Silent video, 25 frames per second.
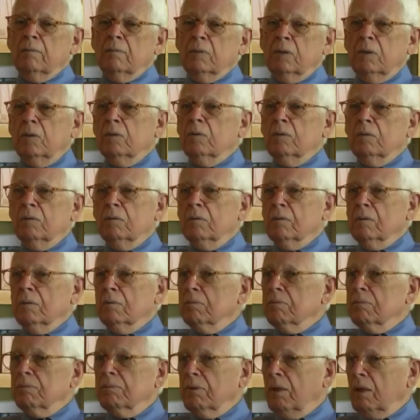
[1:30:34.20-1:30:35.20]
to
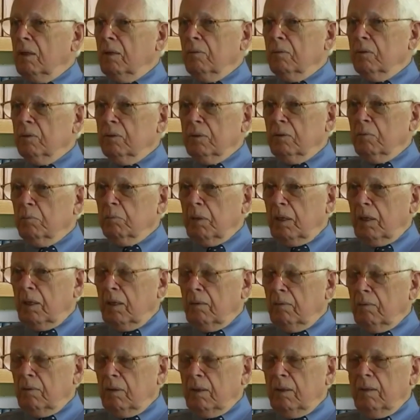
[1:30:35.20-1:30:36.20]
the followers of
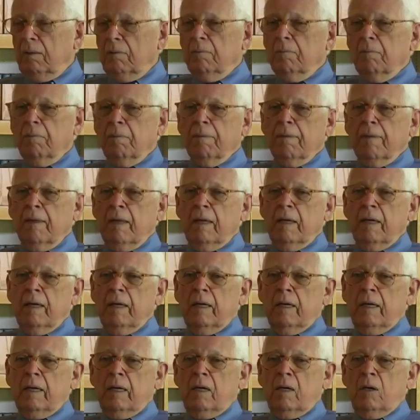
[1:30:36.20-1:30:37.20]
Baha'u'llah.
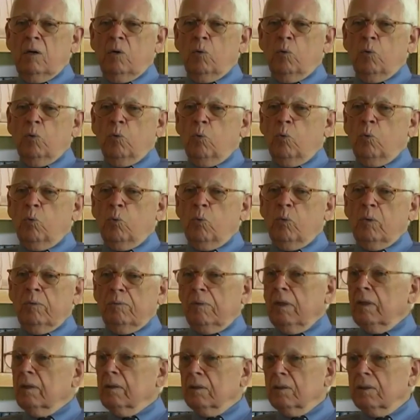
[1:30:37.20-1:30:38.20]

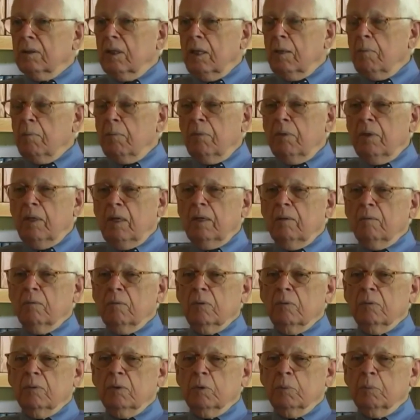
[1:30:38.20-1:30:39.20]
We've done the same thing
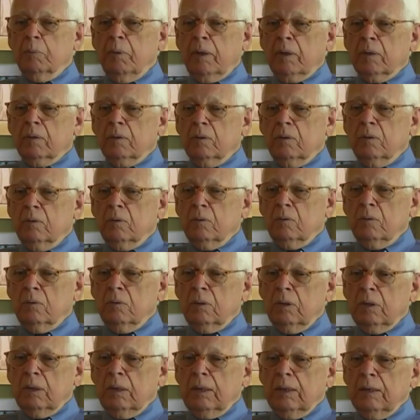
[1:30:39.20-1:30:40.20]
with respect to
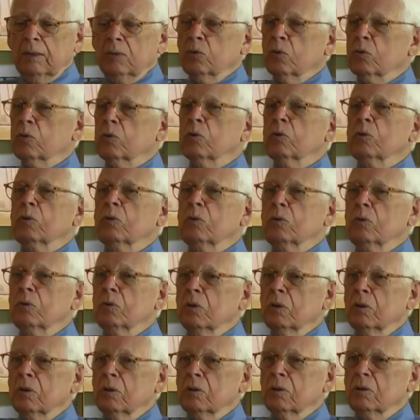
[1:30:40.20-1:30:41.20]
the
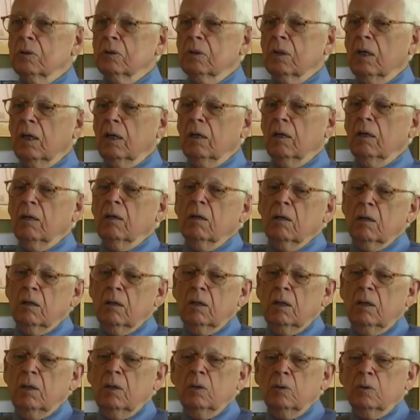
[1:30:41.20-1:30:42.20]
institutions
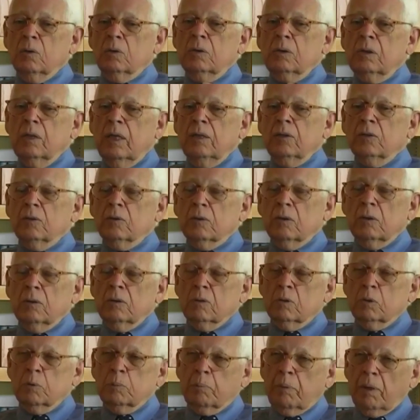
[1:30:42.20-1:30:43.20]
whose nature
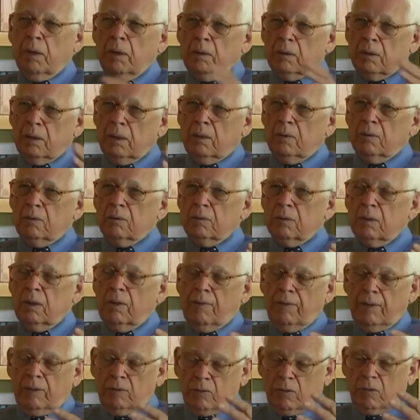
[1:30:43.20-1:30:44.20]
is spelled out
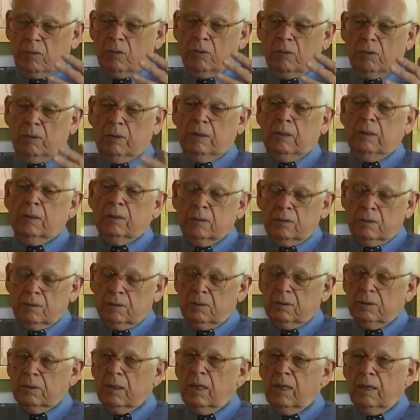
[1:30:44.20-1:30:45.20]
and authority is
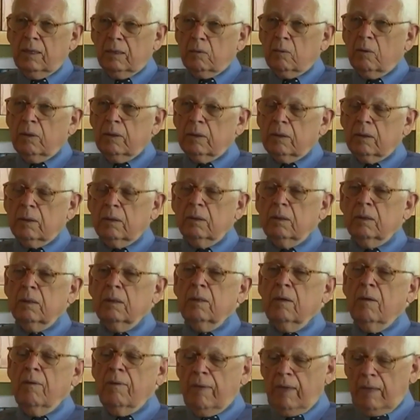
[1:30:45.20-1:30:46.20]
assigned quite
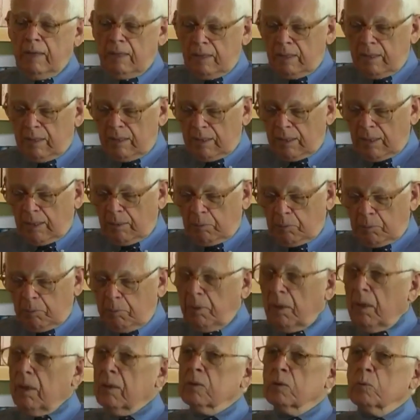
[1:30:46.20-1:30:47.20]
clearly in
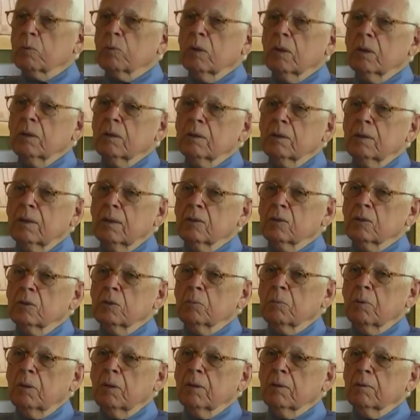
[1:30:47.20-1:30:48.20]
Abdu'l-Baha's Will and
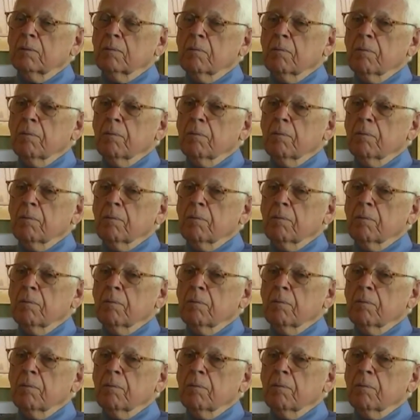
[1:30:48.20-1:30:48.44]
Testament.